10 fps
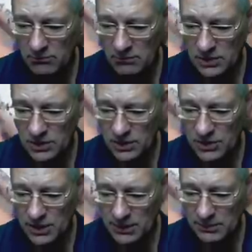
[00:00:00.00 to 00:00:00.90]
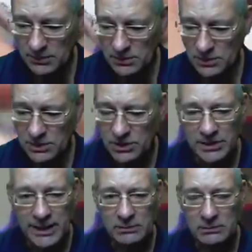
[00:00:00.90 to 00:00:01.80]
search up, search
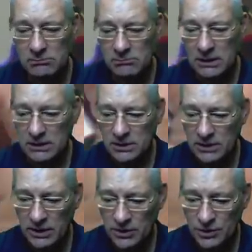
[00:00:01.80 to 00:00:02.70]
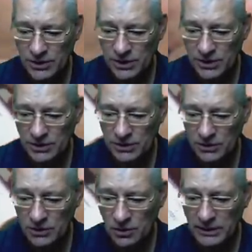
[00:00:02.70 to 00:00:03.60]
down. So those switches
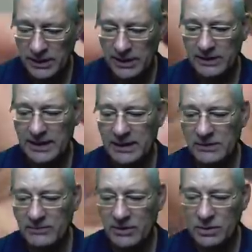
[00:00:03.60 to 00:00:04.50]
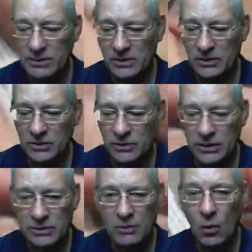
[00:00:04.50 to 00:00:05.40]
could be in here and that could invoke something on the
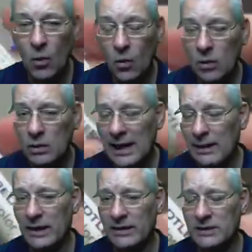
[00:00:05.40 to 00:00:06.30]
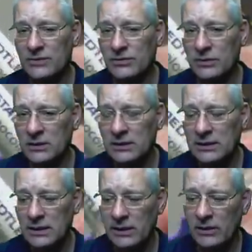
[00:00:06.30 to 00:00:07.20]
Uno. Or how about this for
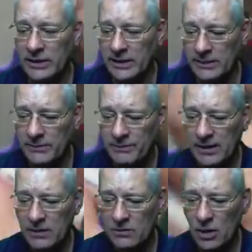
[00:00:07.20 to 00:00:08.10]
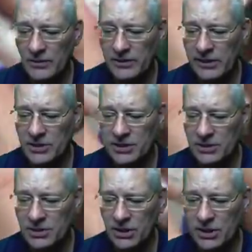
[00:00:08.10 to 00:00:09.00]
an idea? Rather than using the
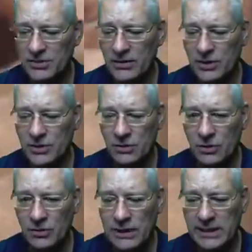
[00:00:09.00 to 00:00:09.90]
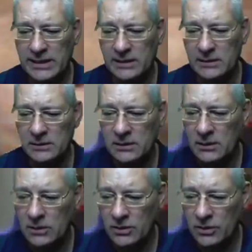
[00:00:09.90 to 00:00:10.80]
search function on here,
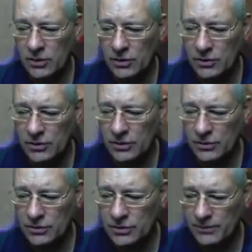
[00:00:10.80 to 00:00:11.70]
you could use,